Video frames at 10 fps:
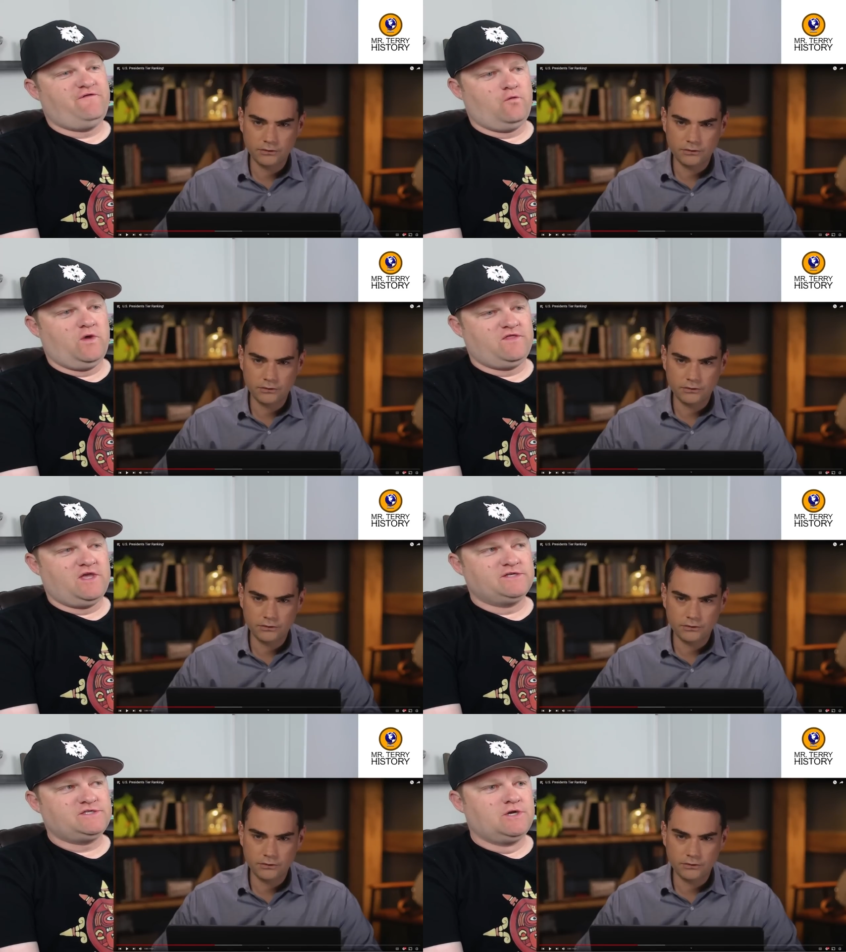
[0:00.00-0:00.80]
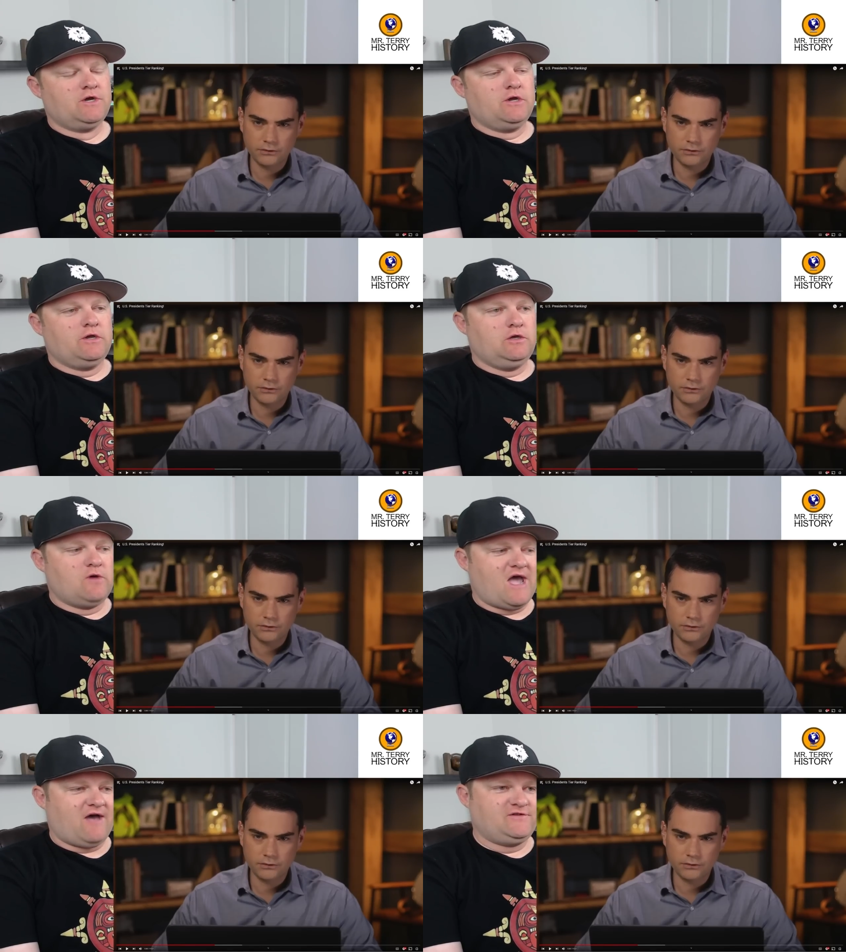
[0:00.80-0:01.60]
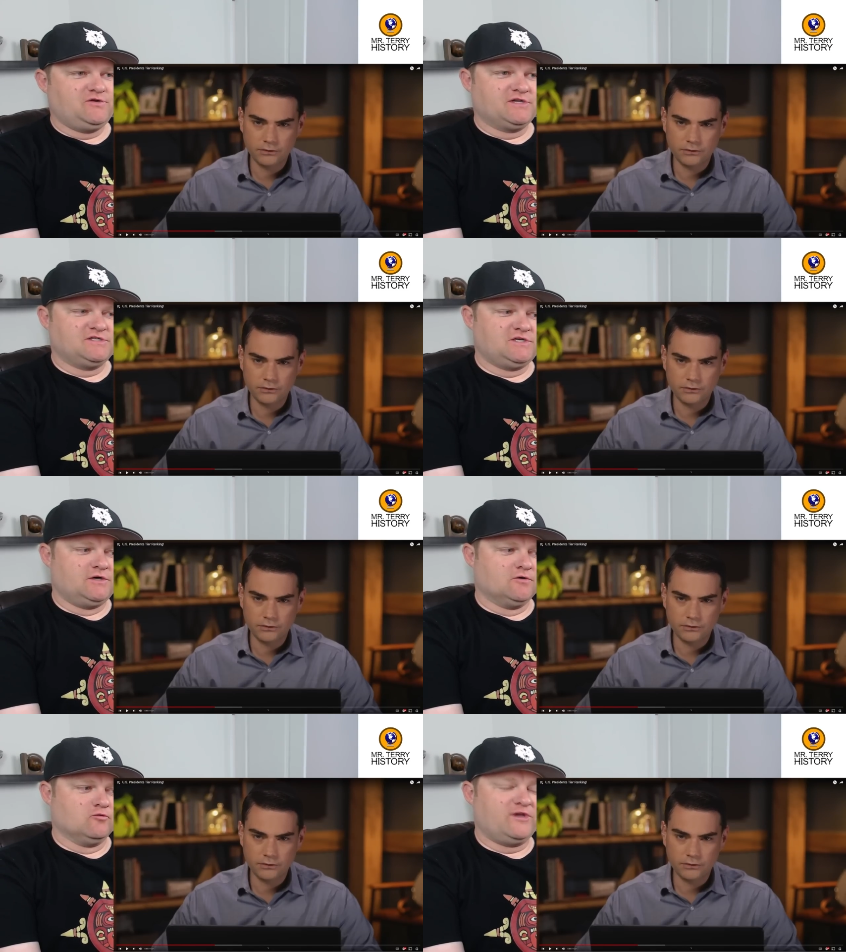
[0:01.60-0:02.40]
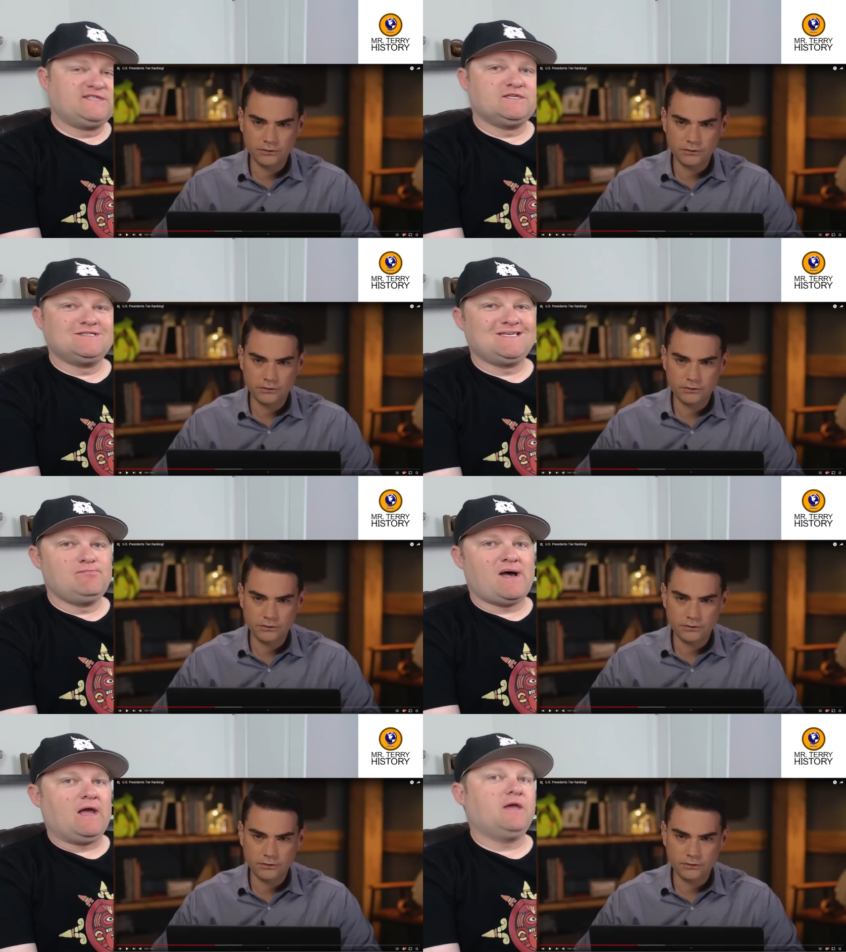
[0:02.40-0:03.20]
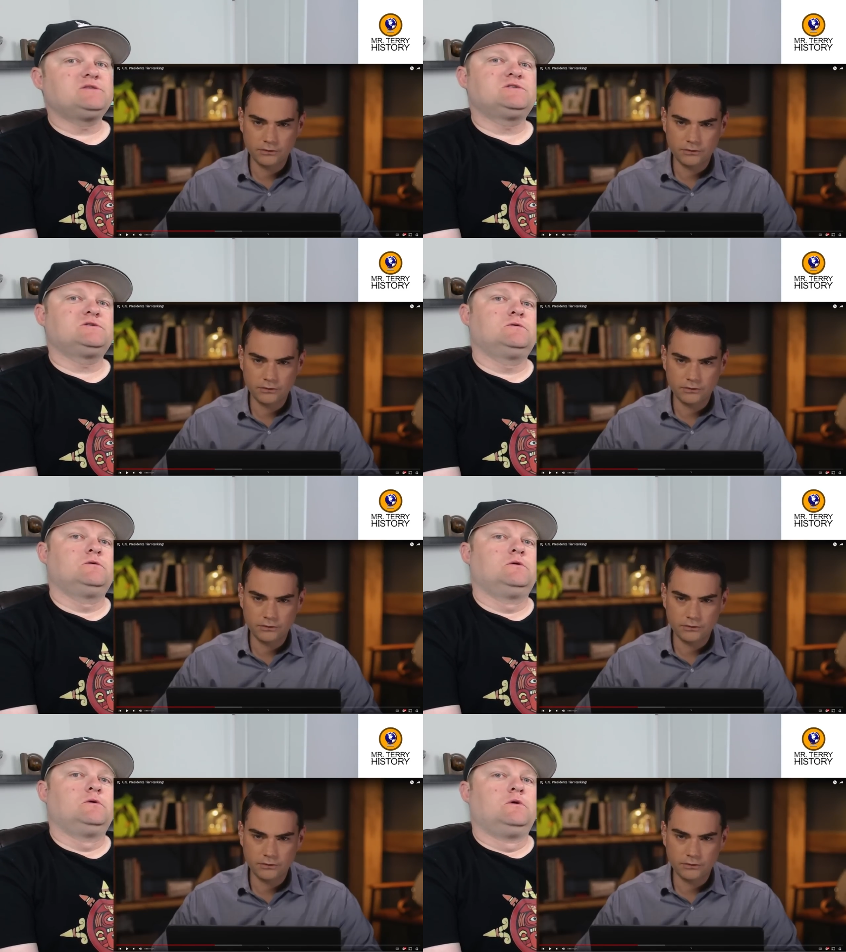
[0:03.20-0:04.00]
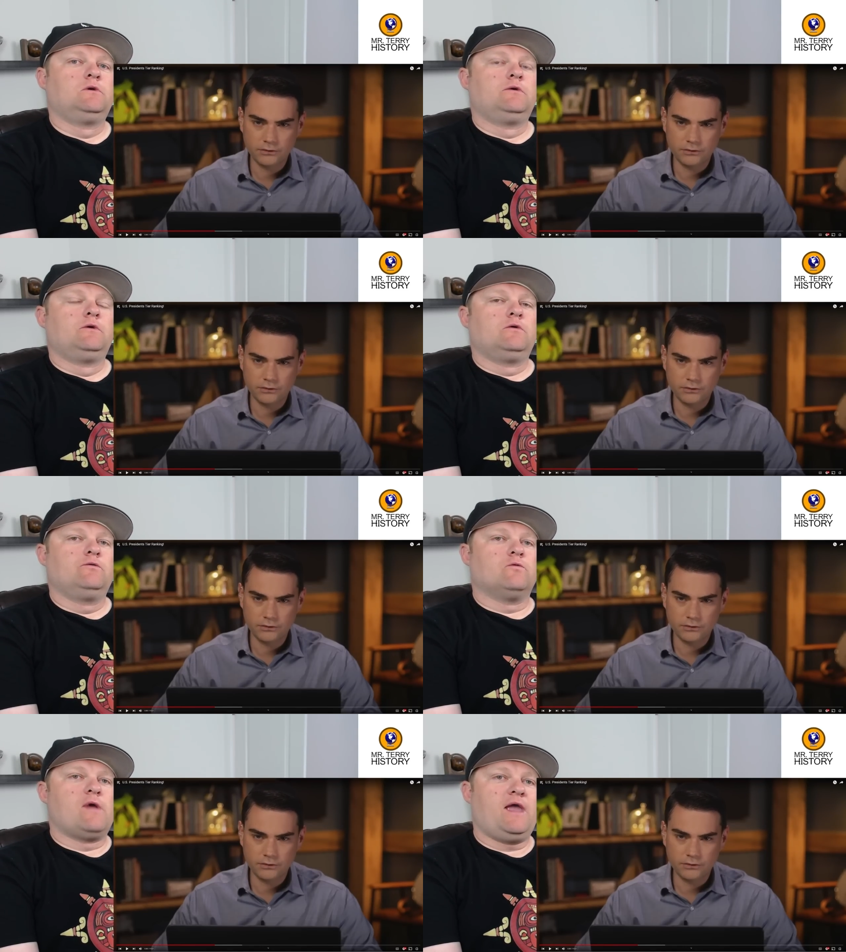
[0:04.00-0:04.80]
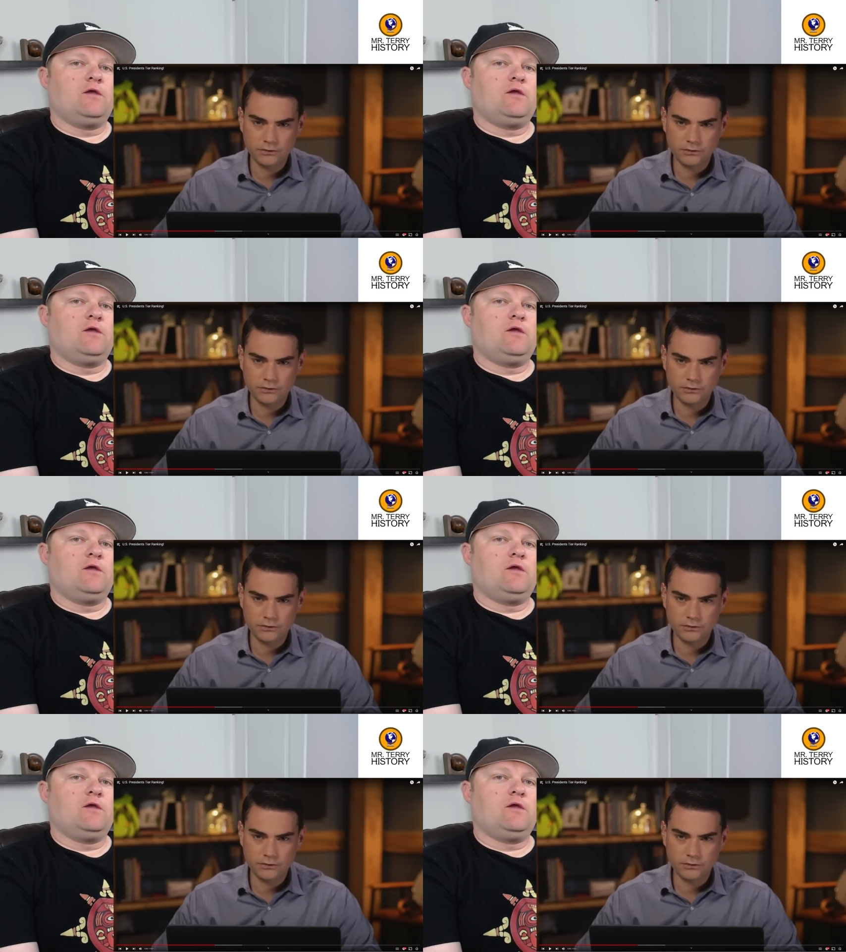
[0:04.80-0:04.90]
Speaker 1: with this, you have to consider recency bias, right?